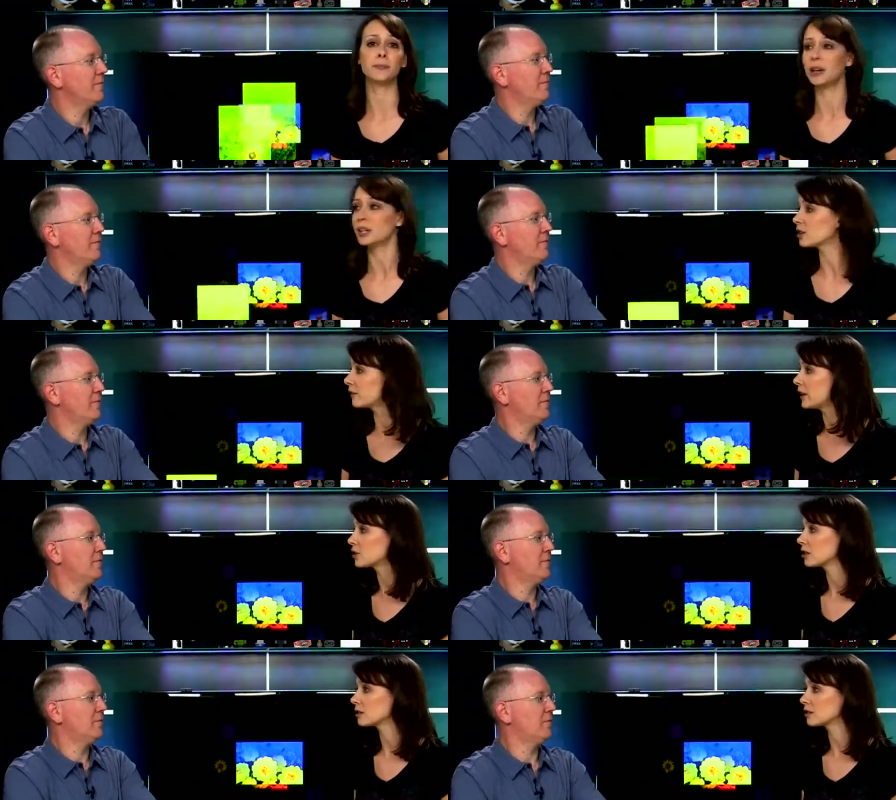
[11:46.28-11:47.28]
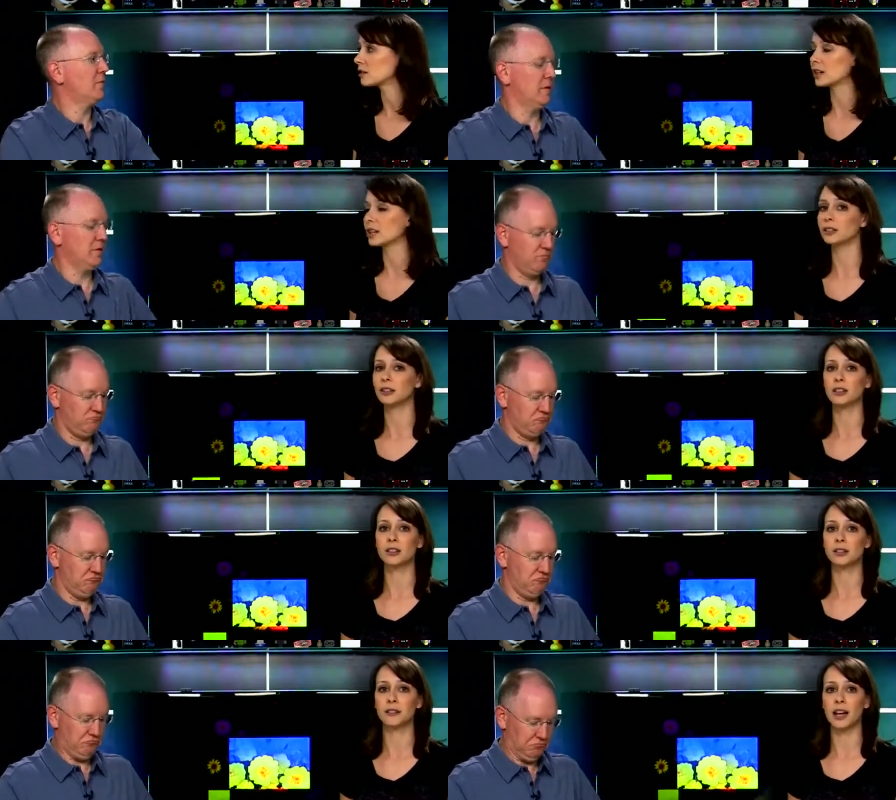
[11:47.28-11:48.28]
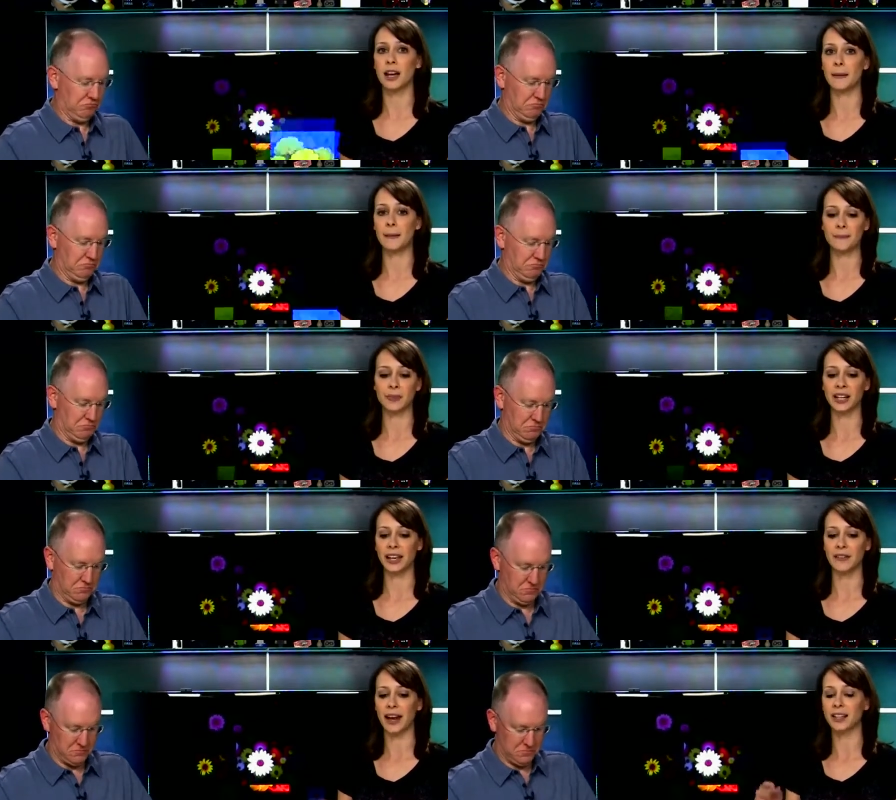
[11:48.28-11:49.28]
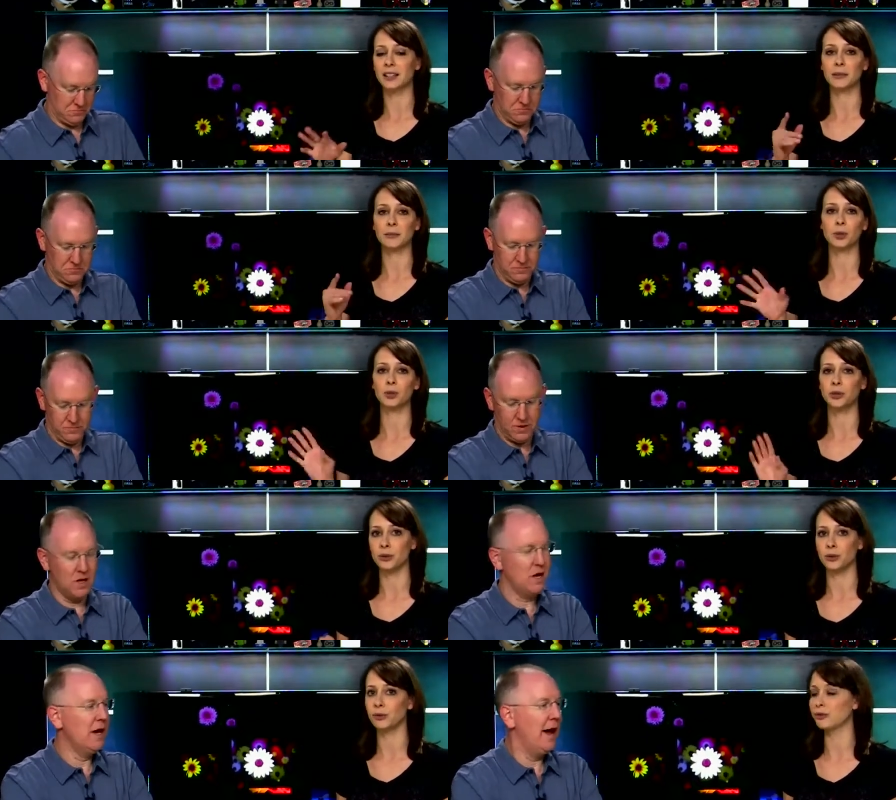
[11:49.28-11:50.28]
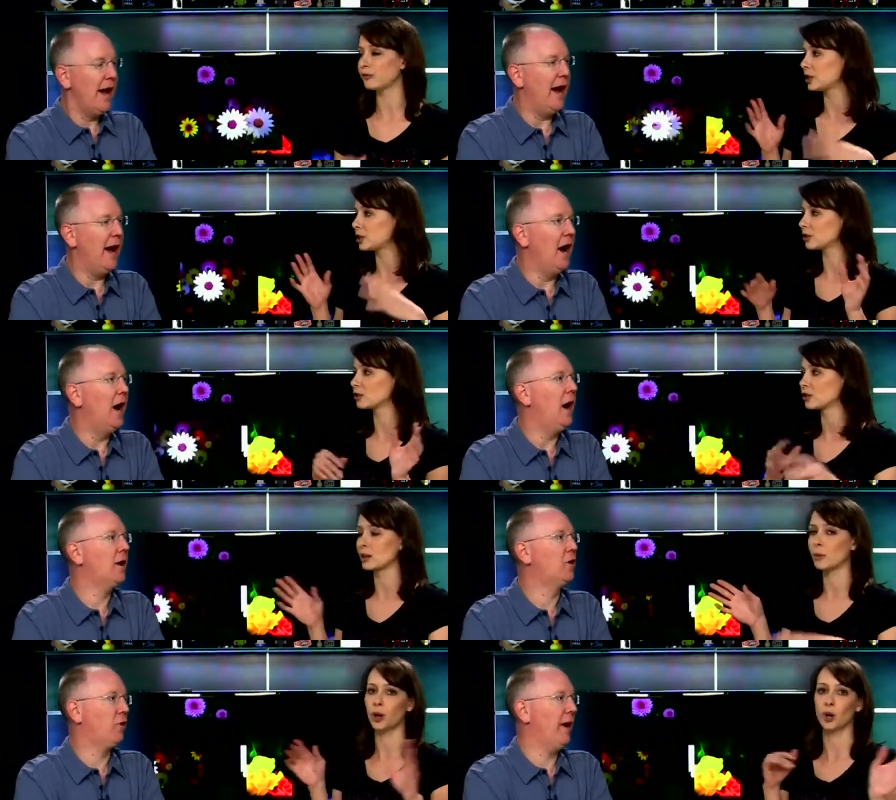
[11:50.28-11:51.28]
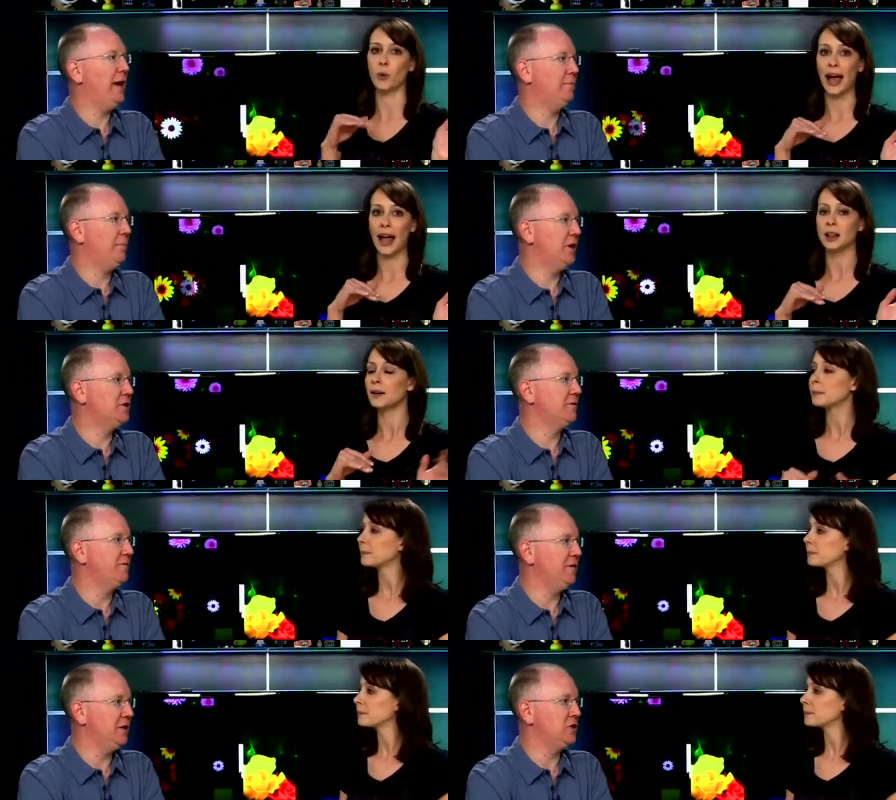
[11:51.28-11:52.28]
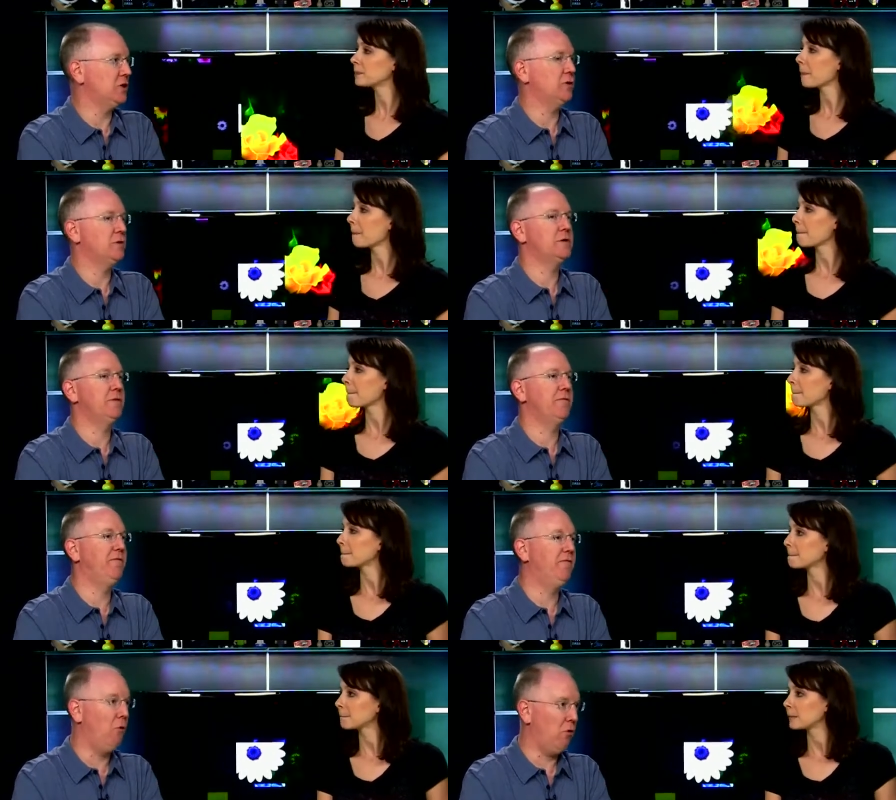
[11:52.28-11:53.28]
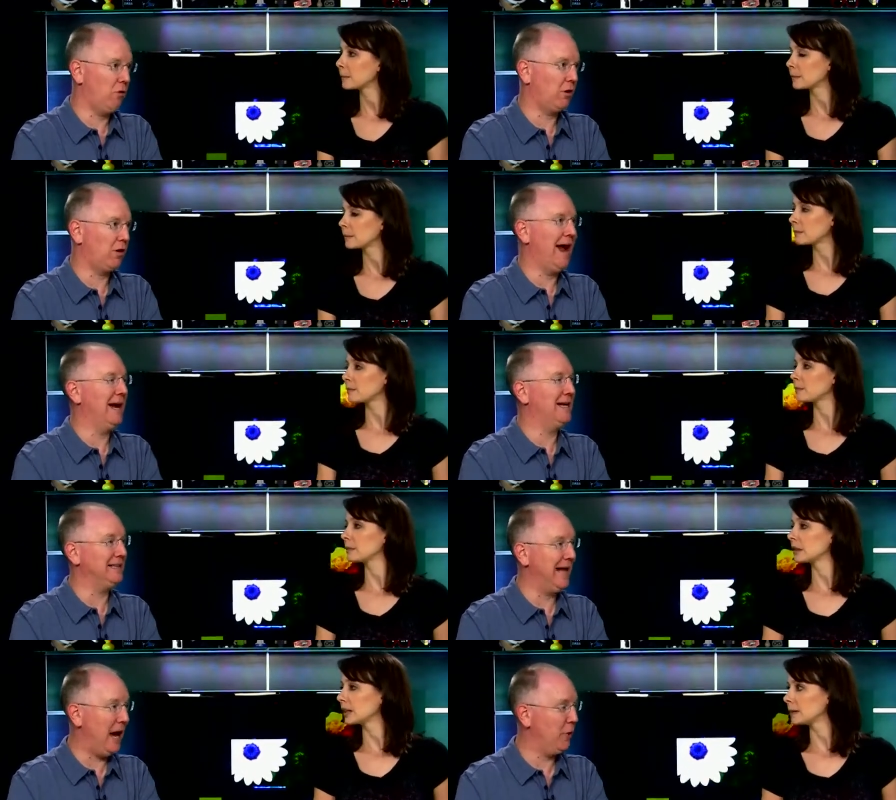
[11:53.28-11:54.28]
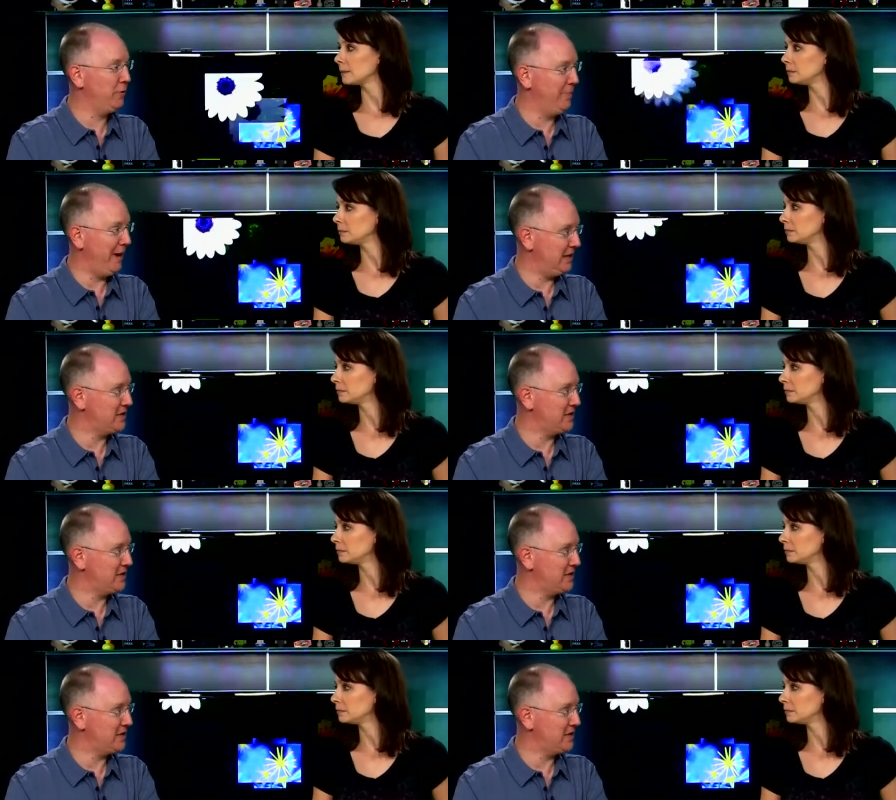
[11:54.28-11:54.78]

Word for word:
Speaker 1: bunch of features. It looks um, like they've added some cool new features. a great well. bunch
Speaker 2: of features for a cloud-based